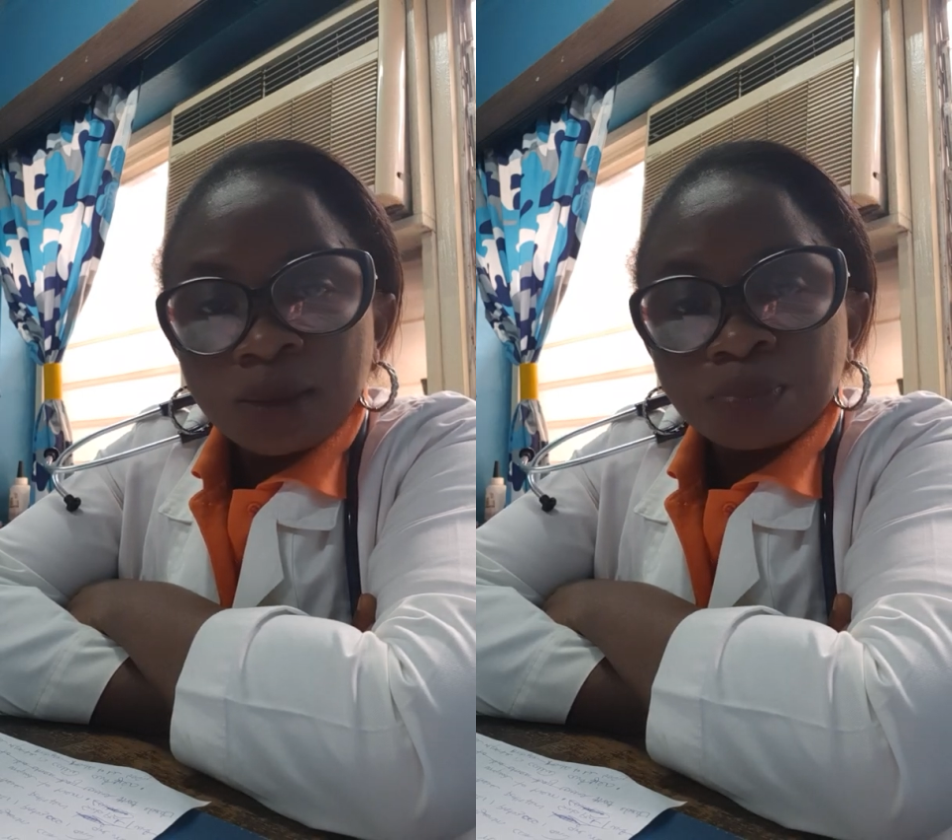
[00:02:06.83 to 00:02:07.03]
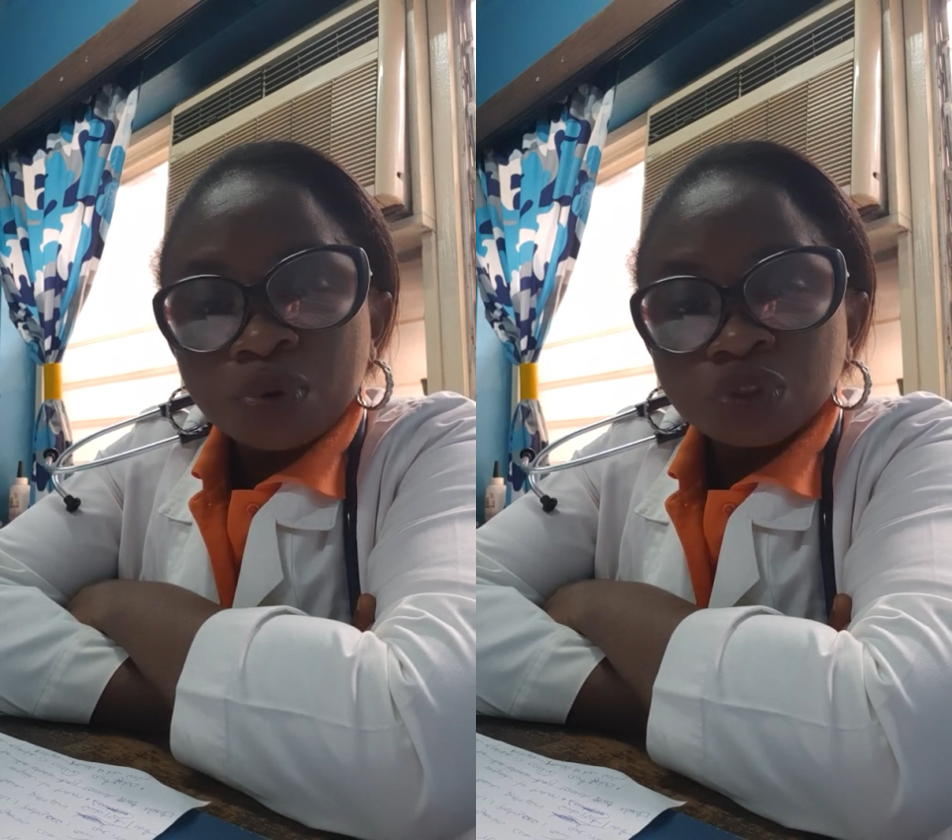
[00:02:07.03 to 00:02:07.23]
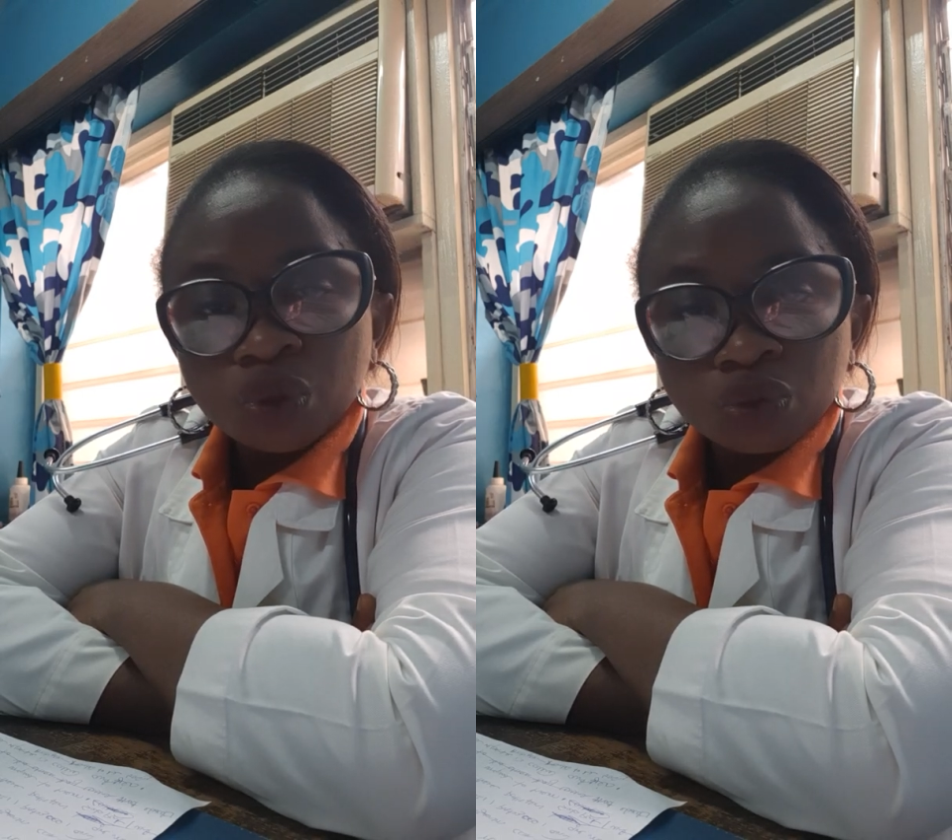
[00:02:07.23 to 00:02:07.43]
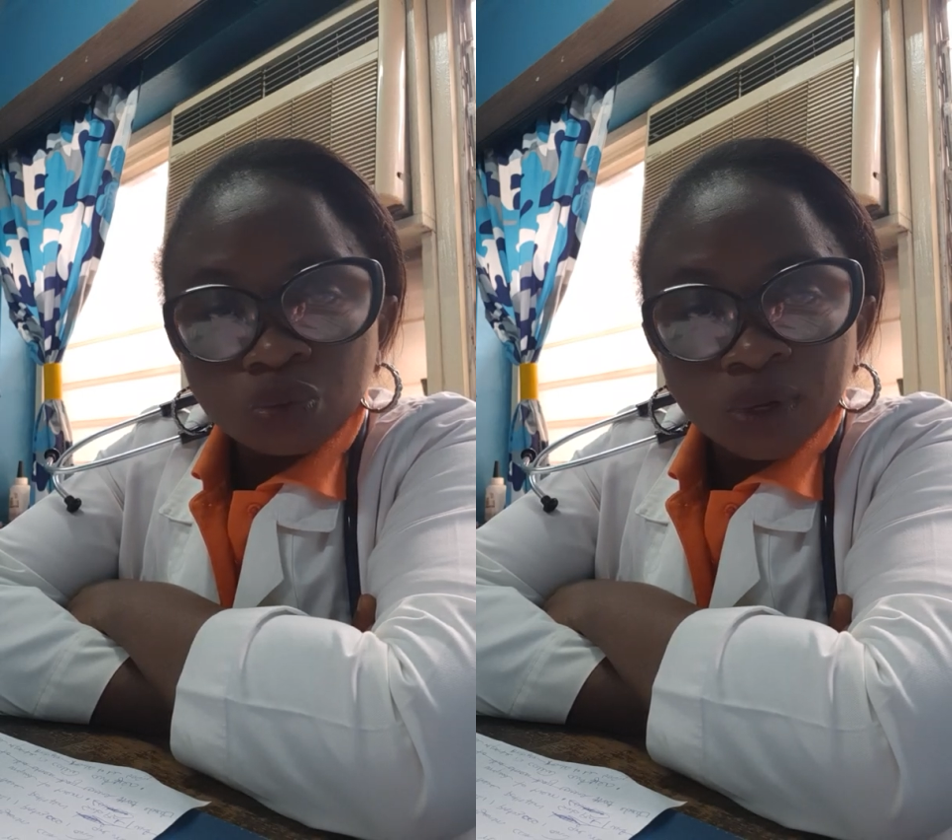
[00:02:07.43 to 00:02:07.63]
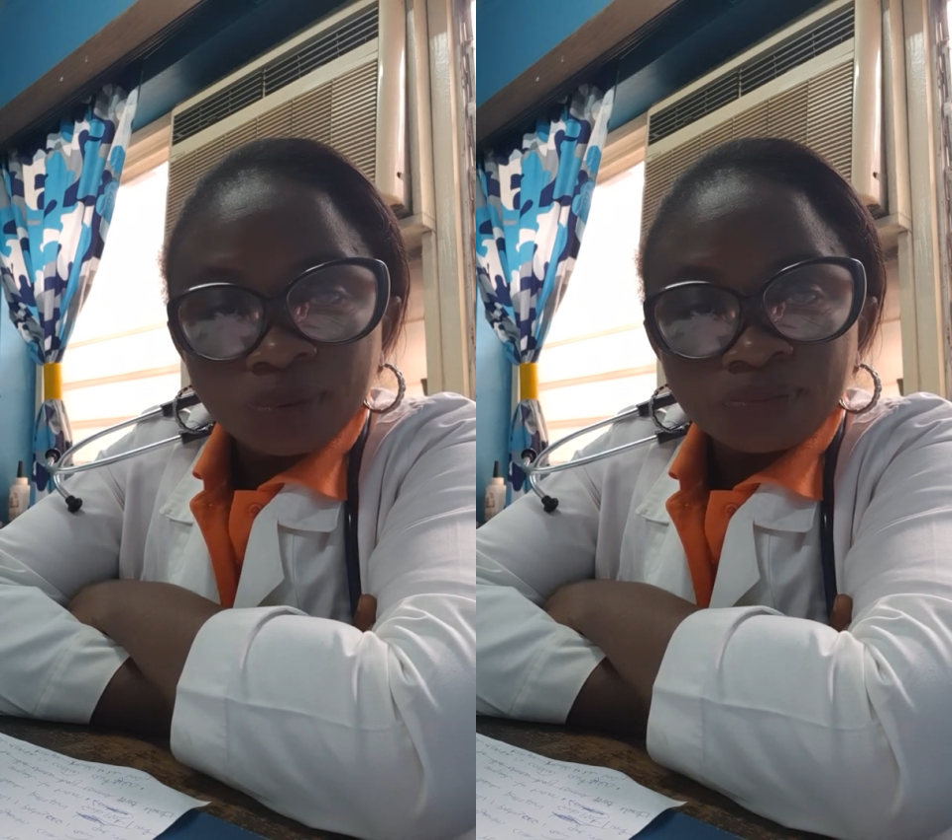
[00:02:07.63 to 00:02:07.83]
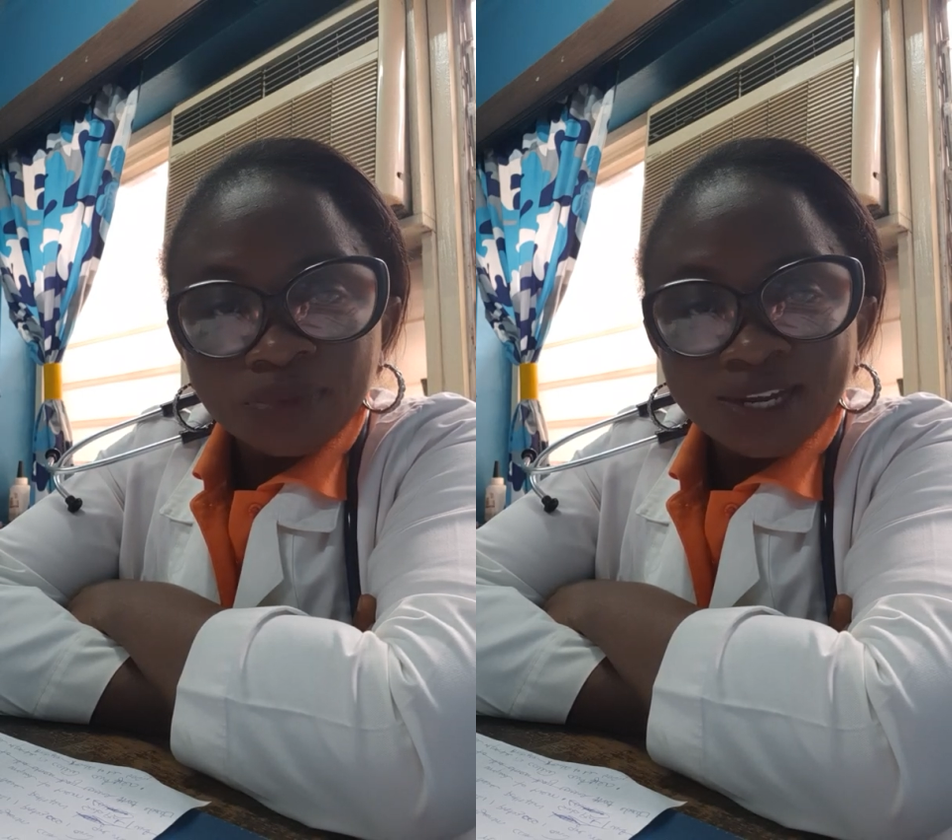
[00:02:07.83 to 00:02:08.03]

protozoa,